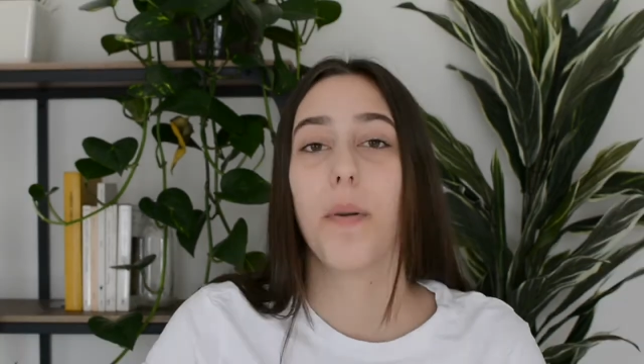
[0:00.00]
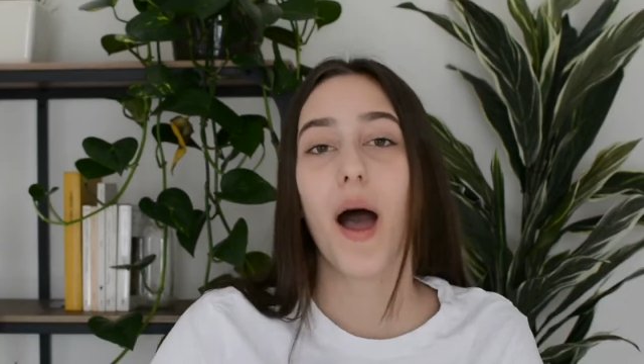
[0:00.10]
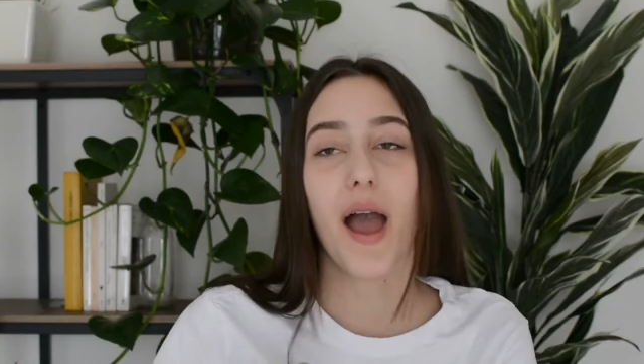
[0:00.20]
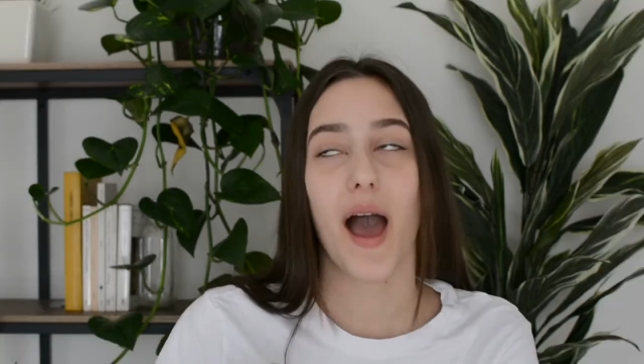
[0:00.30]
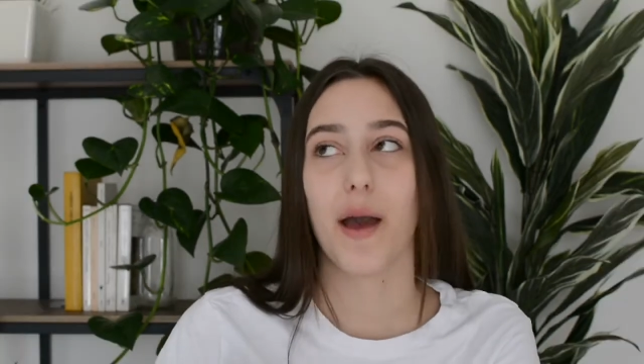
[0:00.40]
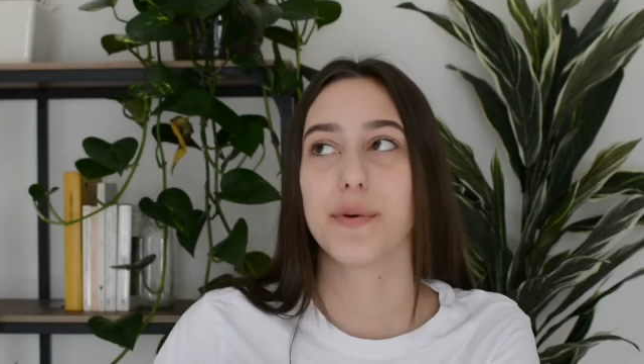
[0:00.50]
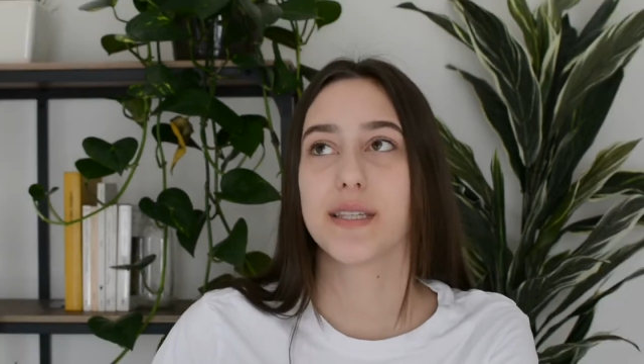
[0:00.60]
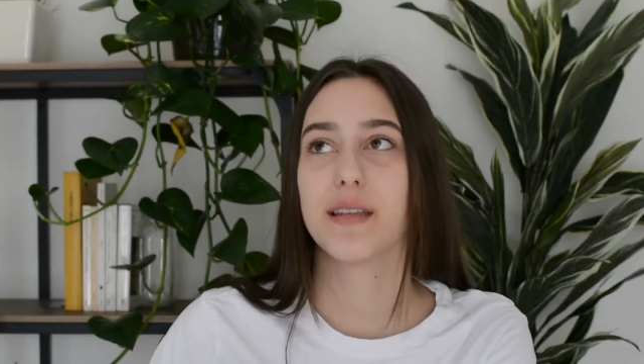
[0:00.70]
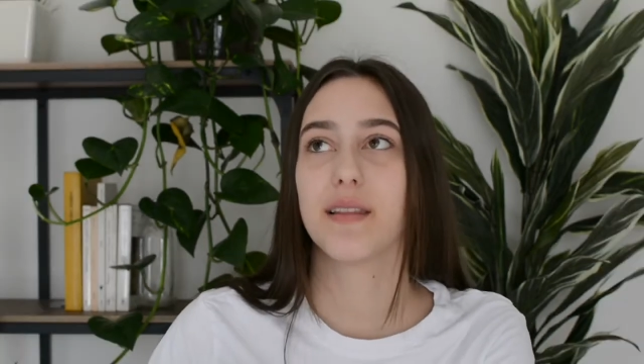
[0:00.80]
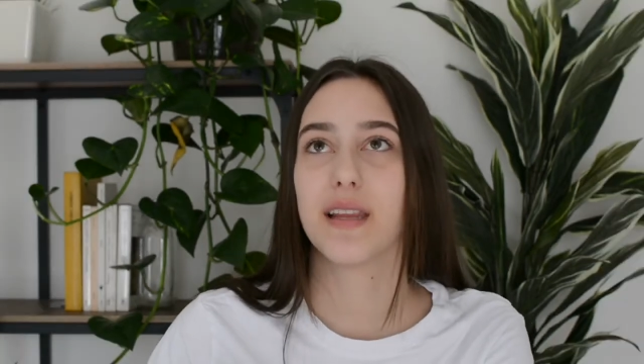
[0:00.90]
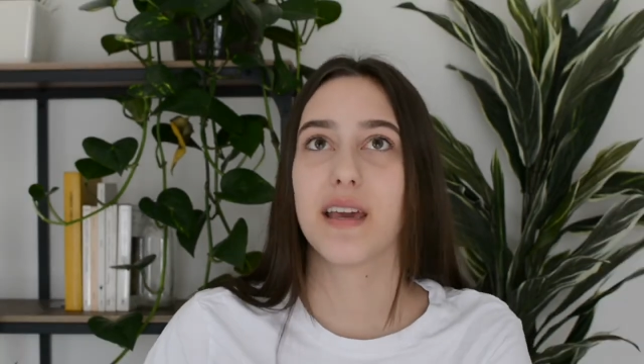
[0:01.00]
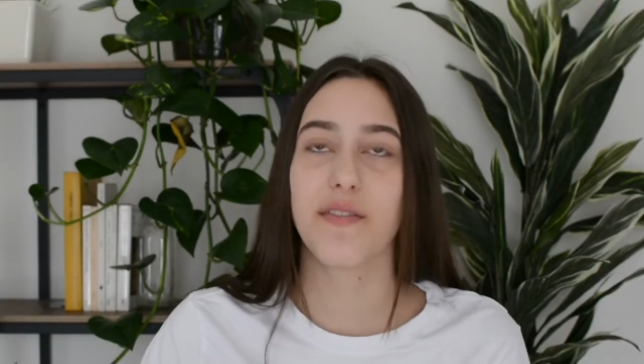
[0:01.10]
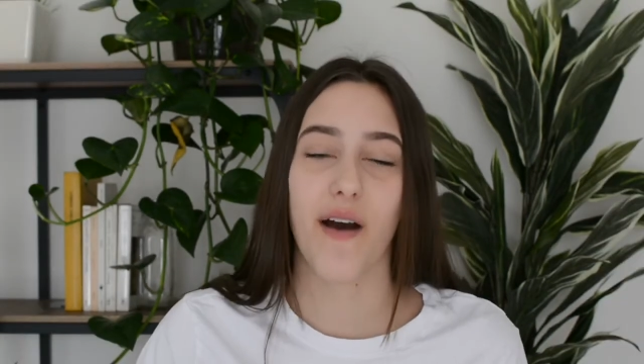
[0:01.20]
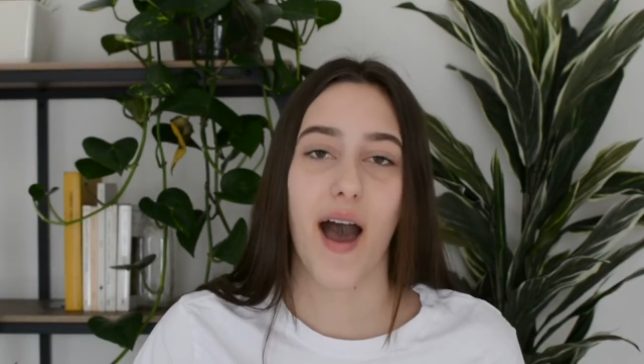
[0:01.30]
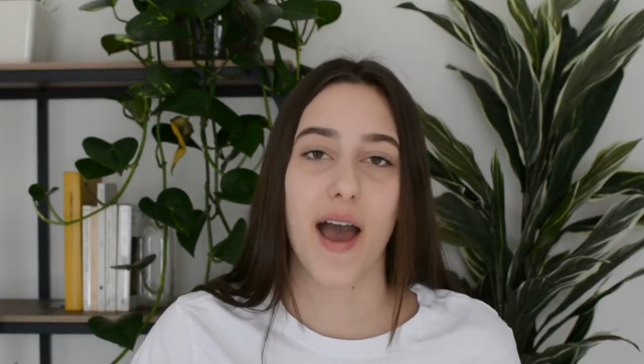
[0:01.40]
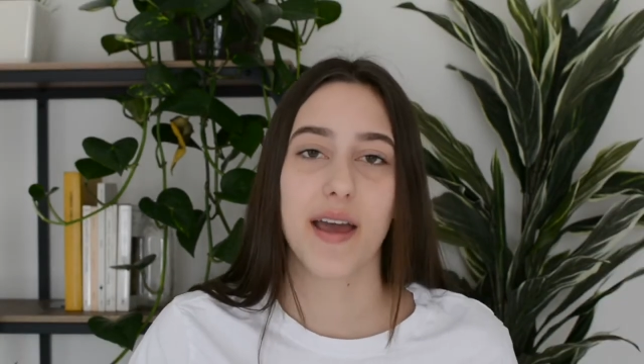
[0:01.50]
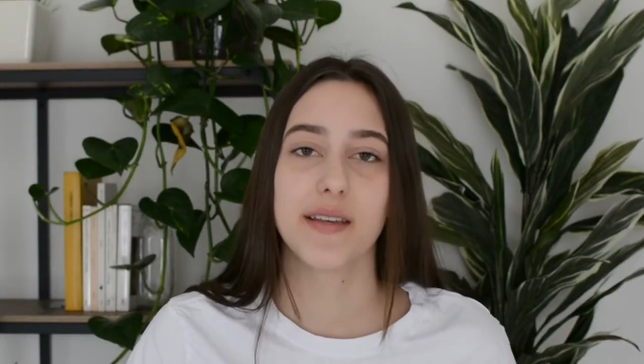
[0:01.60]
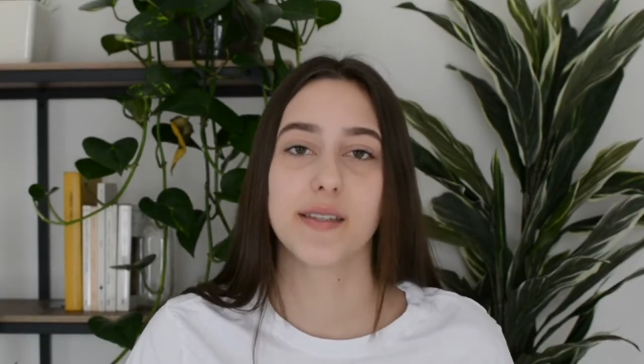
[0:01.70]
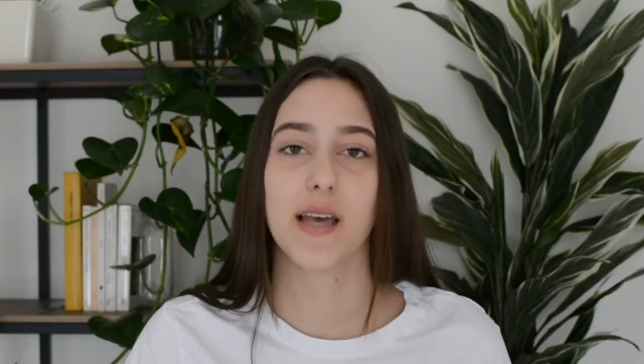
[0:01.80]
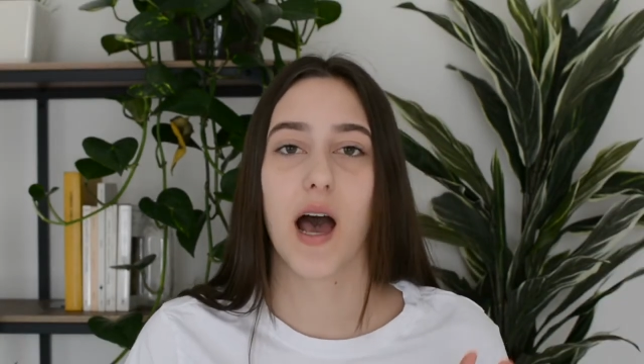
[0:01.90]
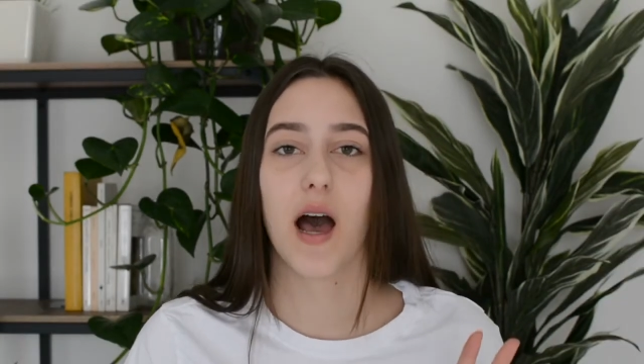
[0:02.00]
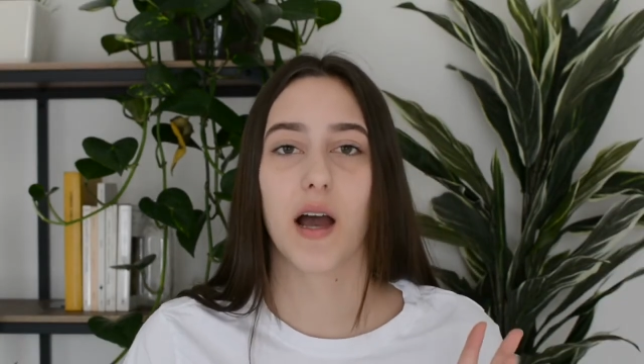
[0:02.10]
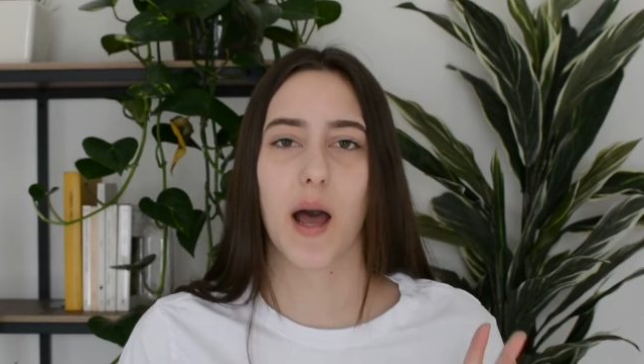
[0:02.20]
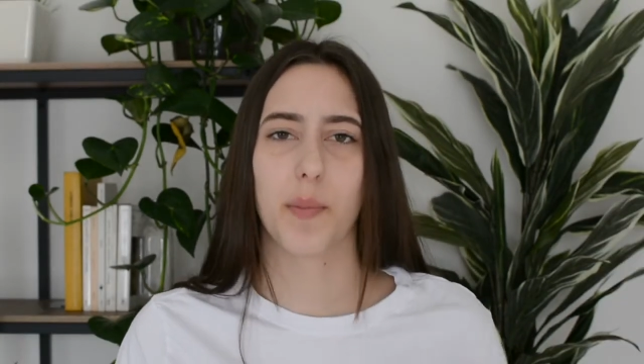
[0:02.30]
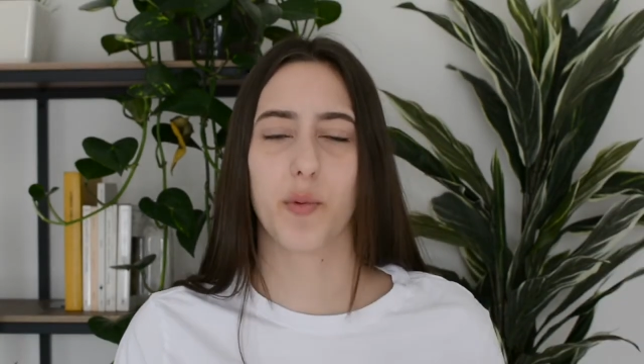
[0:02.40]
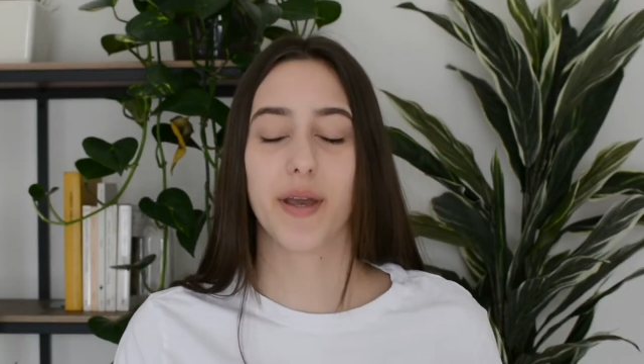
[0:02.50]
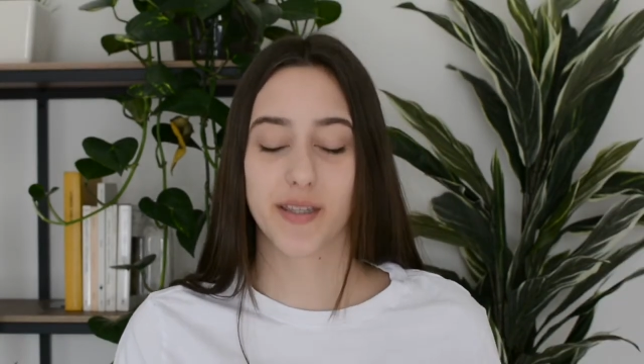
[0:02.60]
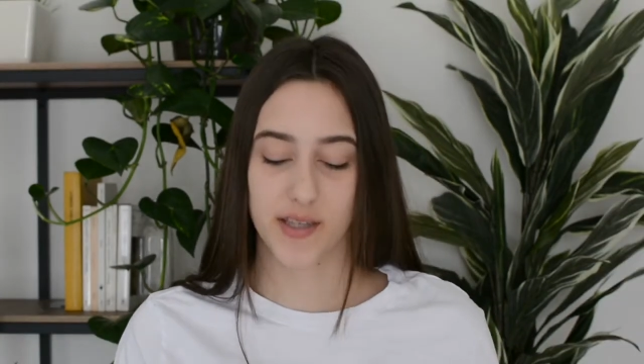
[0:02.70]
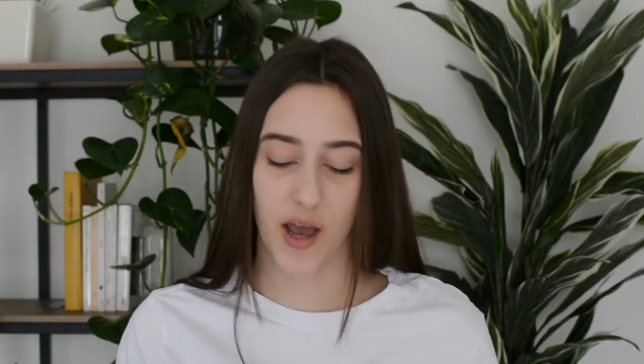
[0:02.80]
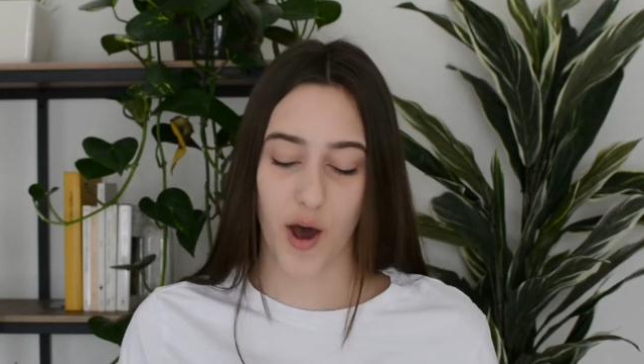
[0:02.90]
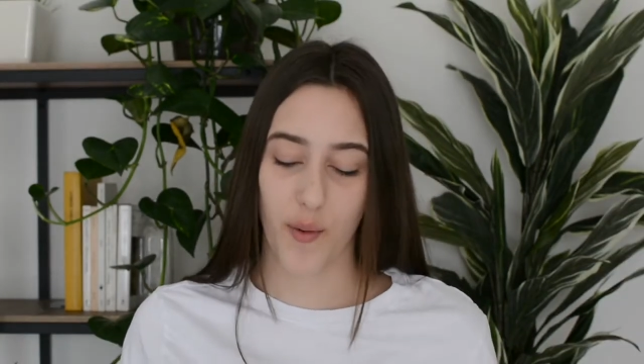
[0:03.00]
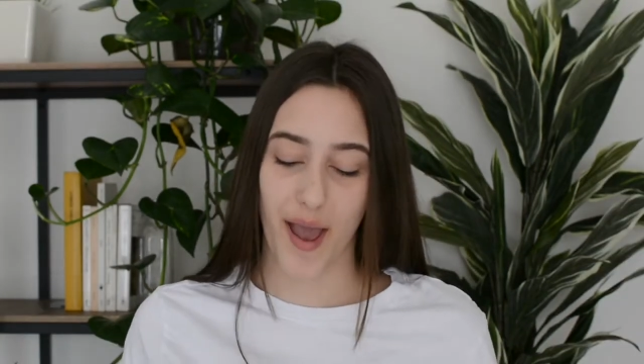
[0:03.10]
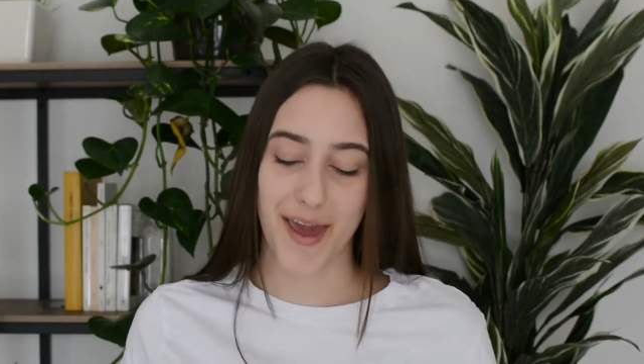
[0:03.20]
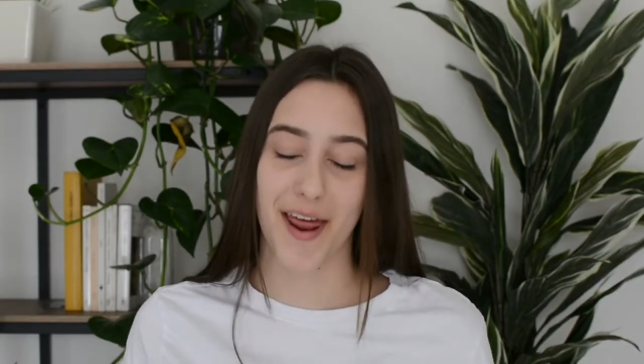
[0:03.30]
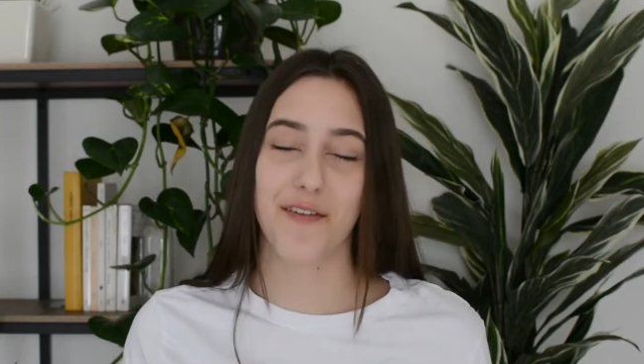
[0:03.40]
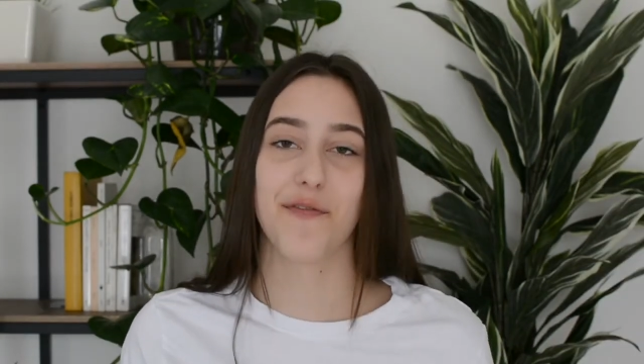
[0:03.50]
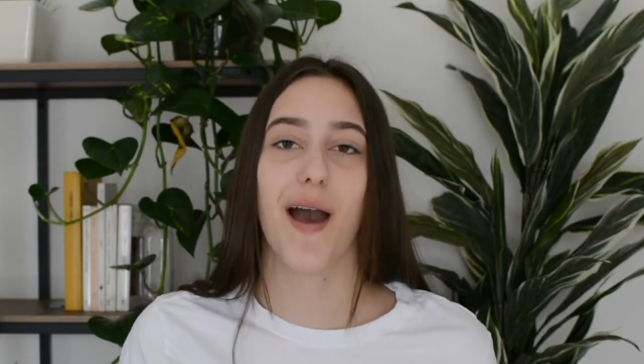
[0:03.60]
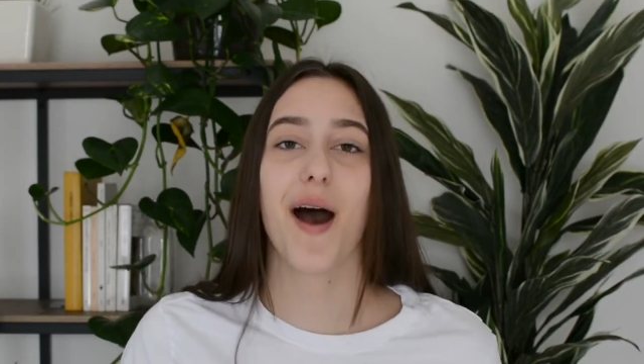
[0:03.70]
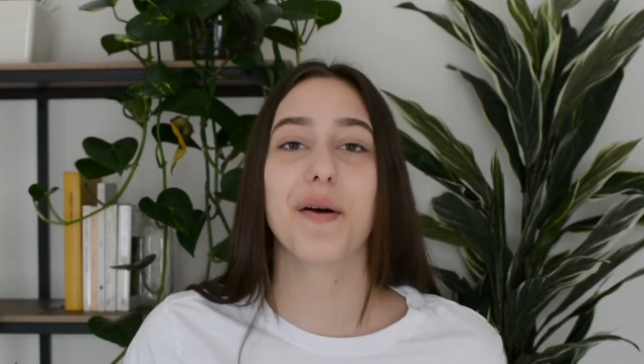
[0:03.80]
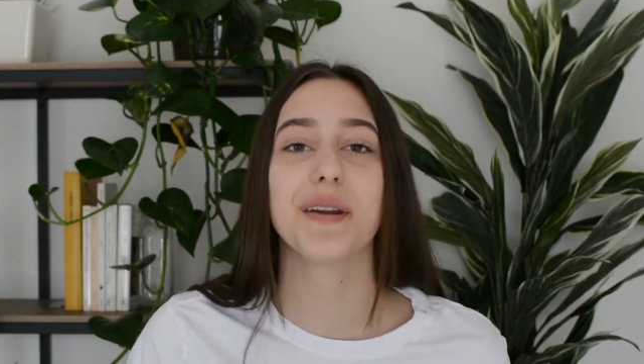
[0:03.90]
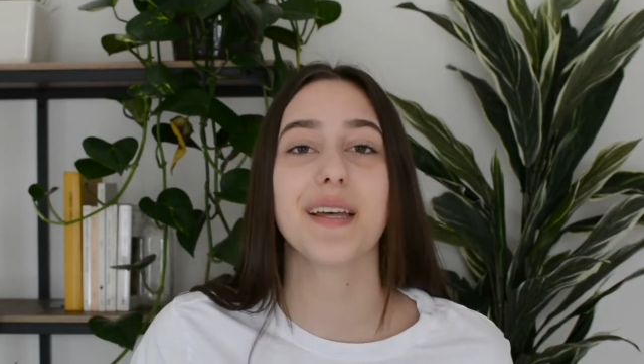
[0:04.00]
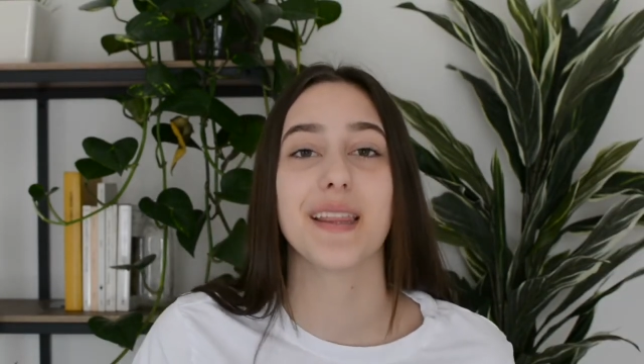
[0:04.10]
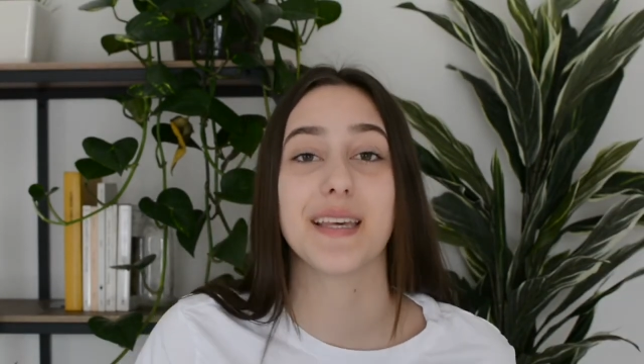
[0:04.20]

But I was in Levi's a couple weeks ago and I found